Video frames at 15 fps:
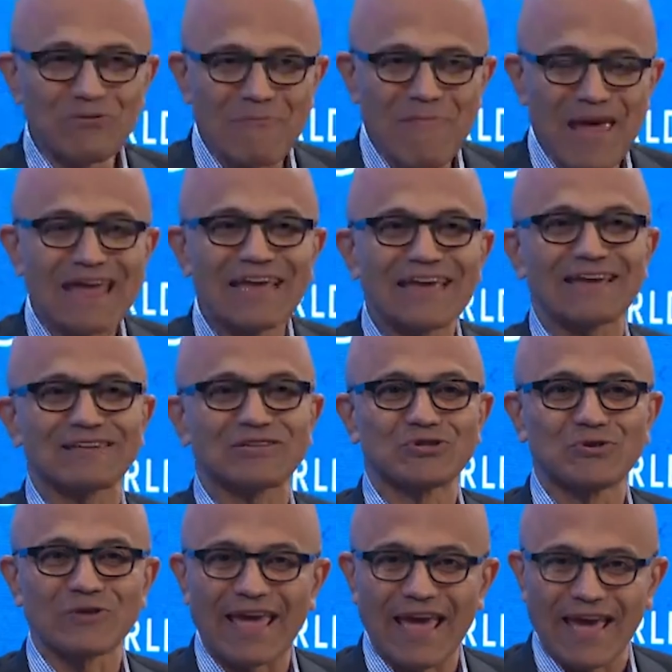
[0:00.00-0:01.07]
to make it
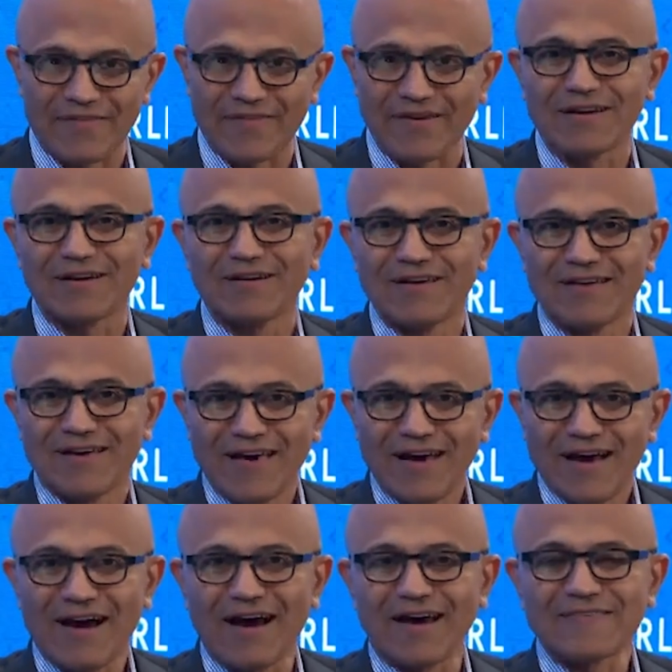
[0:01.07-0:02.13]
together,
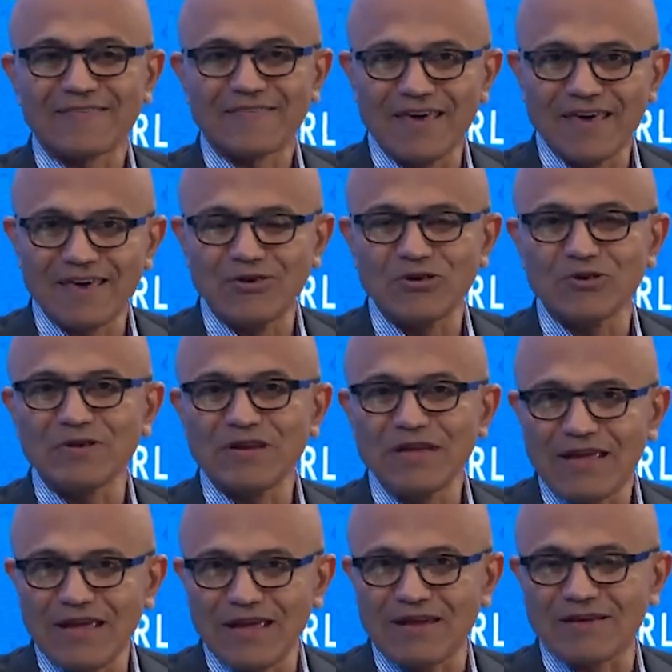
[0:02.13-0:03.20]
I think you
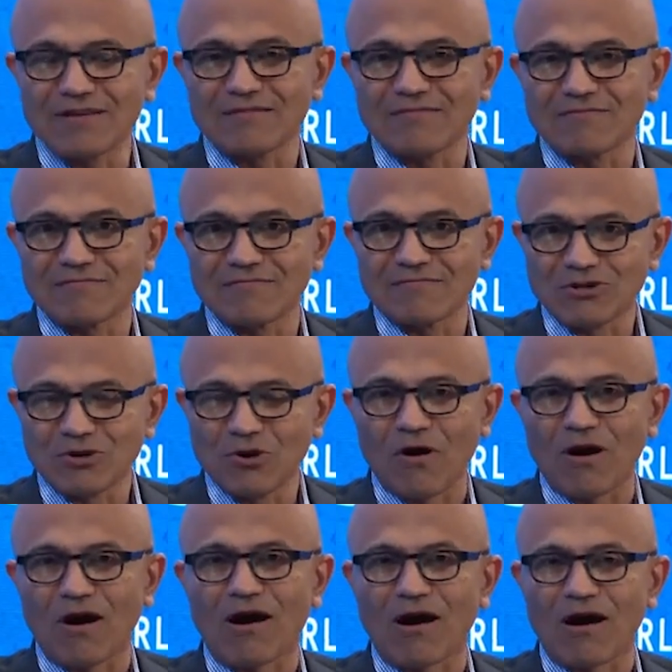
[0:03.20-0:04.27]
need
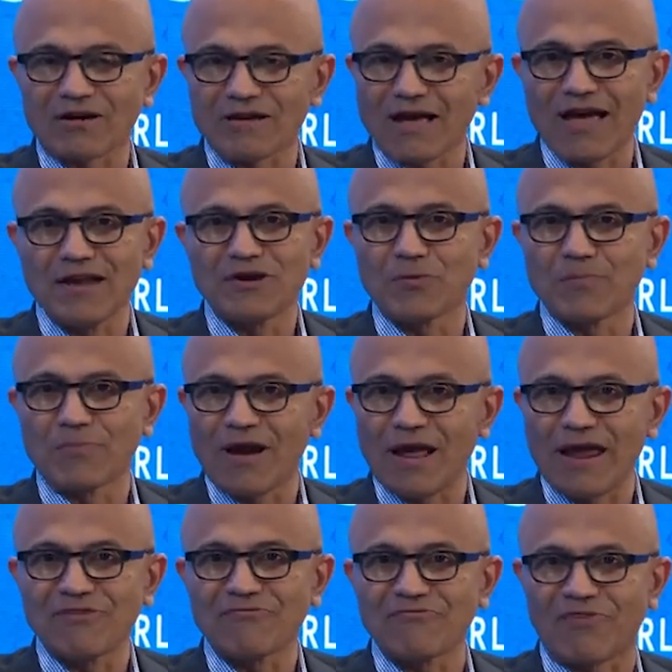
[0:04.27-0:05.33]
your heart and your
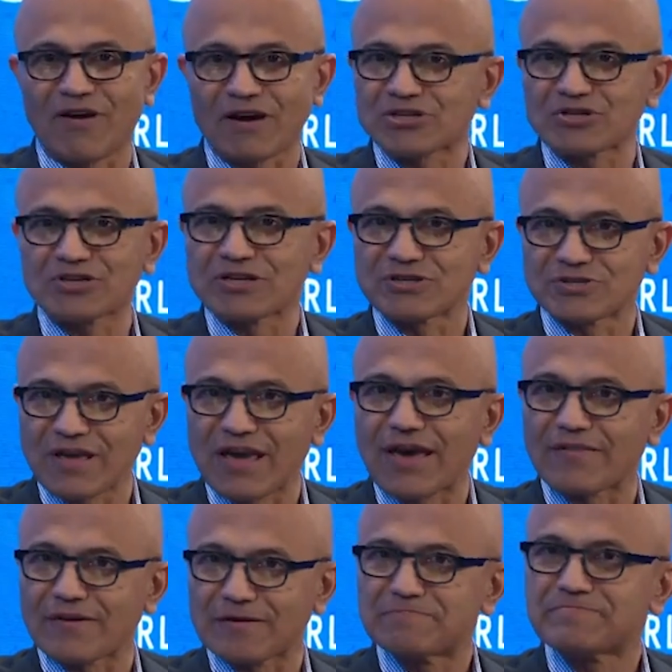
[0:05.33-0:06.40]
brain functioning
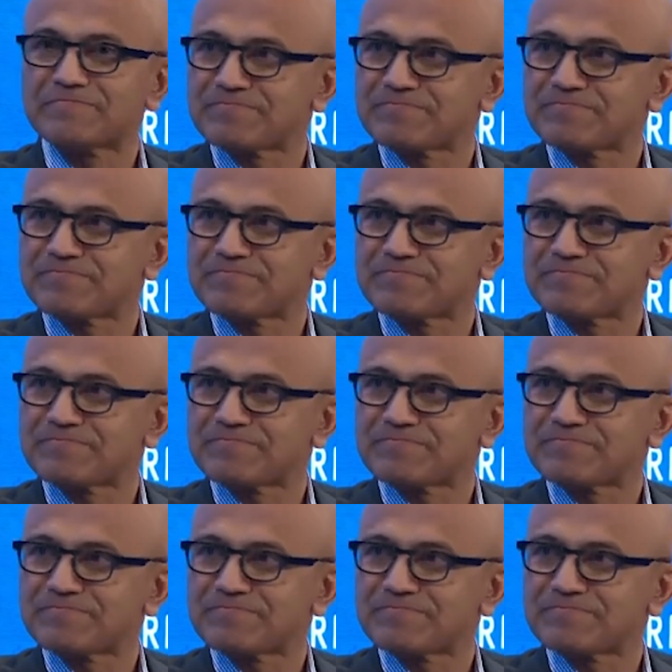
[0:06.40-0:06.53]
together.